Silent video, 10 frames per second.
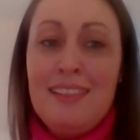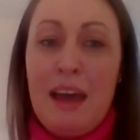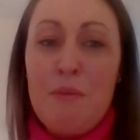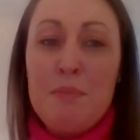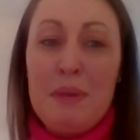
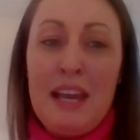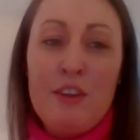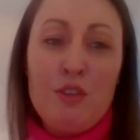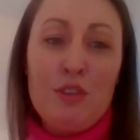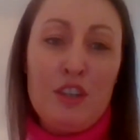That would be how
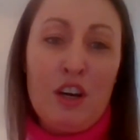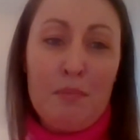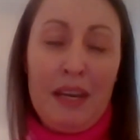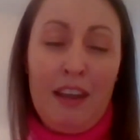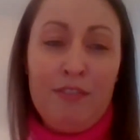you
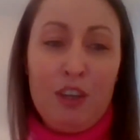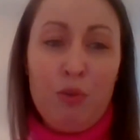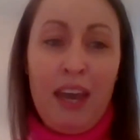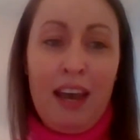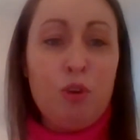determine if you
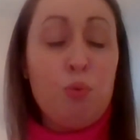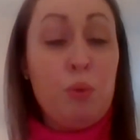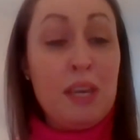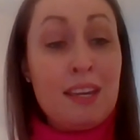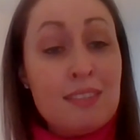have what
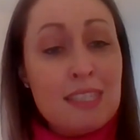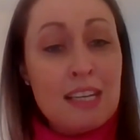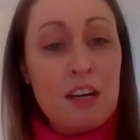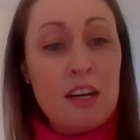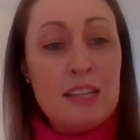we
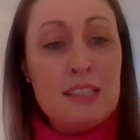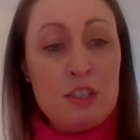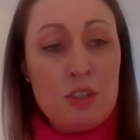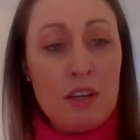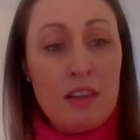consider a
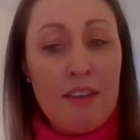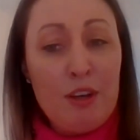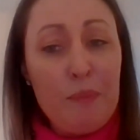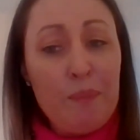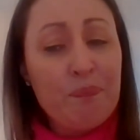district
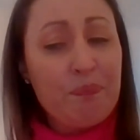level.